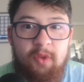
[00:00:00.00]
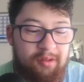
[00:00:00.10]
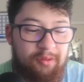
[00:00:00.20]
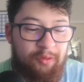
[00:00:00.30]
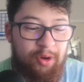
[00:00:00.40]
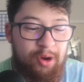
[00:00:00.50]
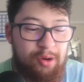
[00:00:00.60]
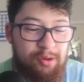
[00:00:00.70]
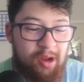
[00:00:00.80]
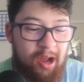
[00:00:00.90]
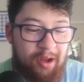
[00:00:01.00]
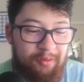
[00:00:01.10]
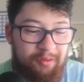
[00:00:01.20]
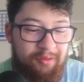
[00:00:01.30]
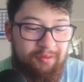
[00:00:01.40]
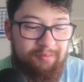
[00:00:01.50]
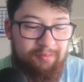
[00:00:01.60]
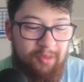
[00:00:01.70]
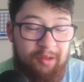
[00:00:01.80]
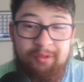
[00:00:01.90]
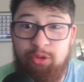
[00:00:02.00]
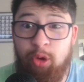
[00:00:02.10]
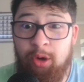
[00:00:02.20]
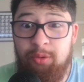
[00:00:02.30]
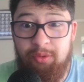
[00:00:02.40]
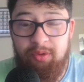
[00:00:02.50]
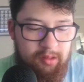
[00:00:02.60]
Freo they've struggled.